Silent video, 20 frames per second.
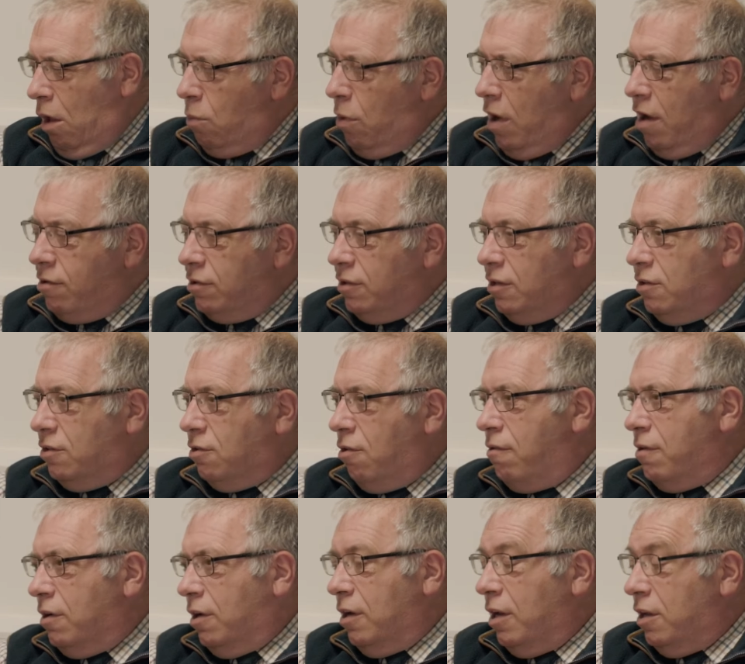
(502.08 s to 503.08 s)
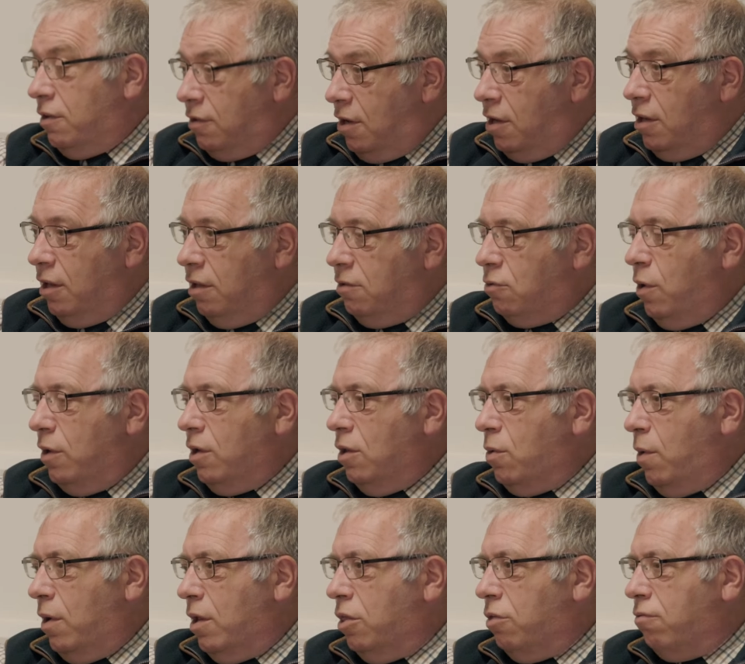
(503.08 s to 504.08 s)
whereas historically, certainly twenty
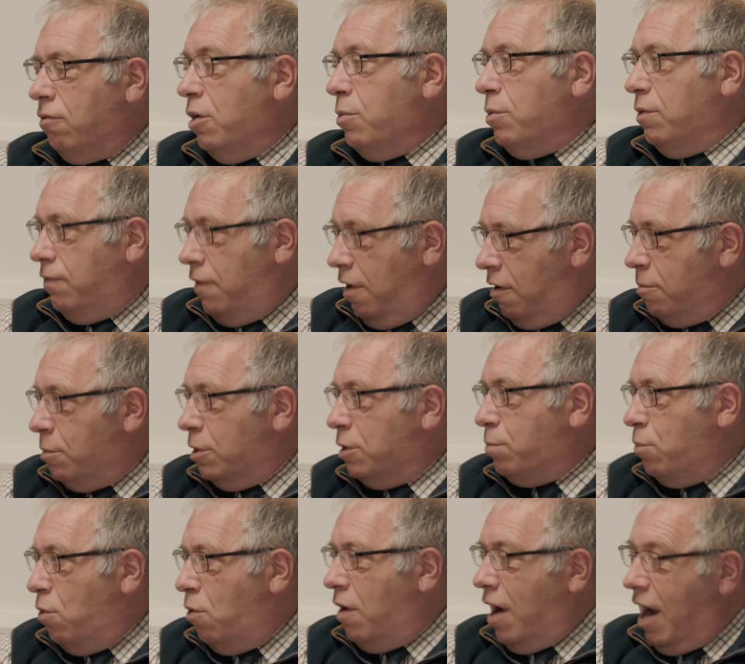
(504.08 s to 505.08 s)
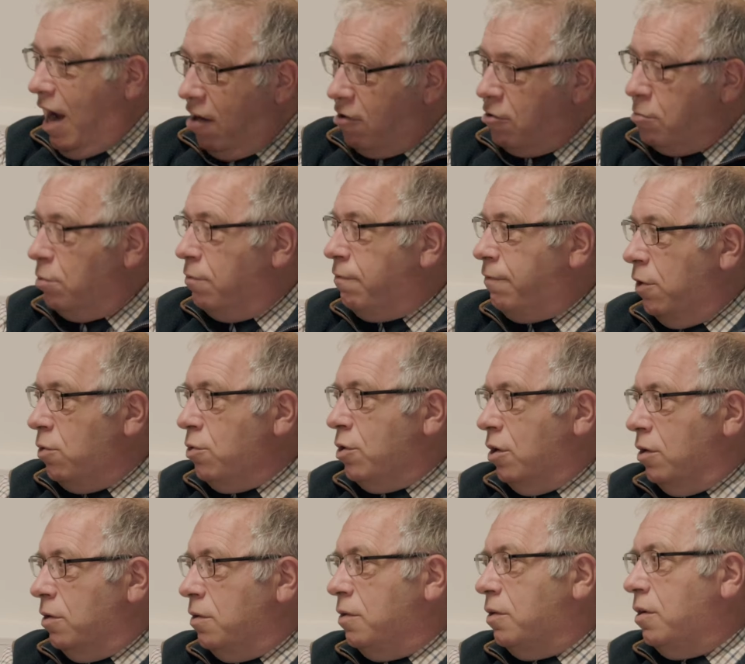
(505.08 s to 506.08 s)
twenty-three was very much more arable
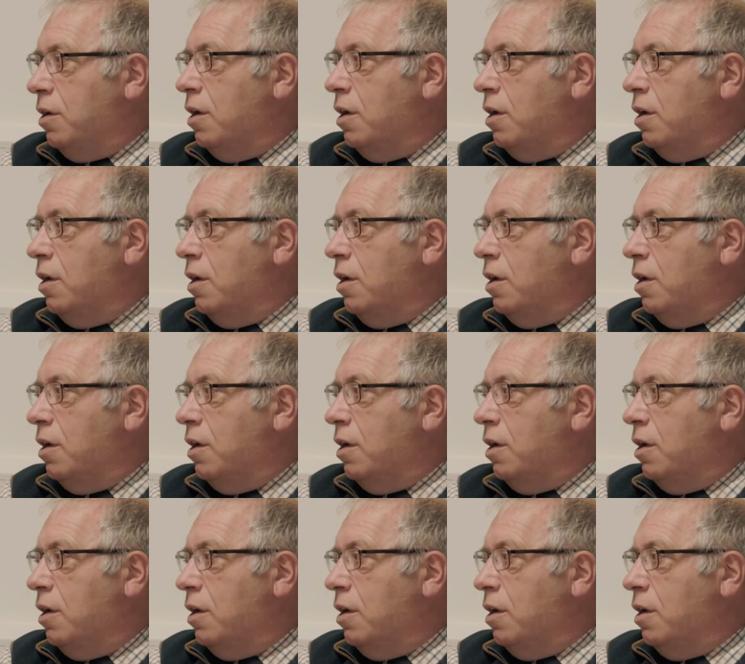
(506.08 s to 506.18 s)
focused